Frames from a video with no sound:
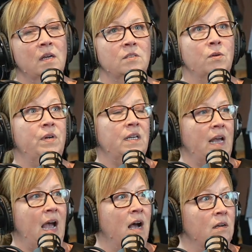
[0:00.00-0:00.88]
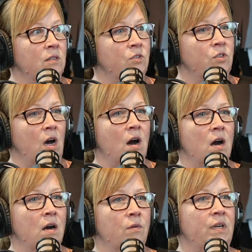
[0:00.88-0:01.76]
So we could house
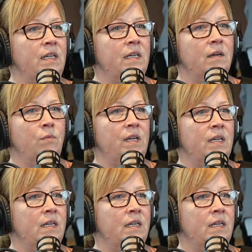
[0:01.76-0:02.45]
we need